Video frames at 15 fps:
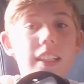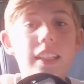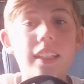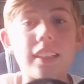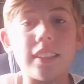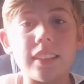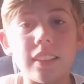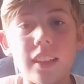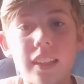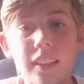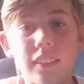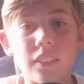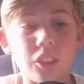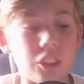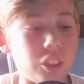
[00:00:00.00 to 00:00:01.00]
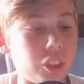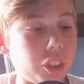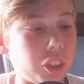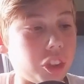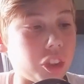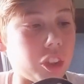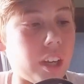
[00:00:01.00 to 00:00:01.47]
It's like there's a
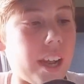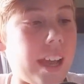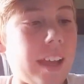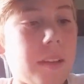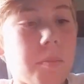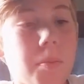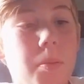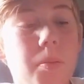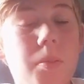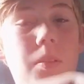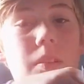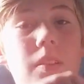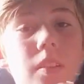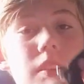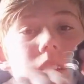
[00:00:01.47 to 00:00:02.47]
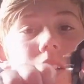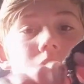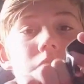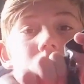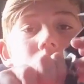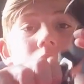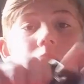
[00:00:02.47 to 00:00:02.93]
strap
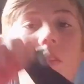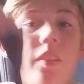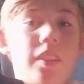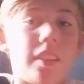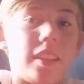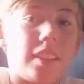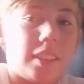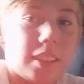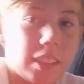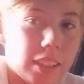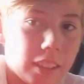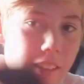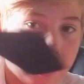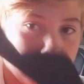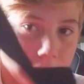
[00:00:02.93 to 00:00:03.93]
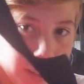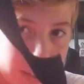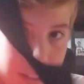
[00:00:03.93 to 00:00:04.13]
this thing on it.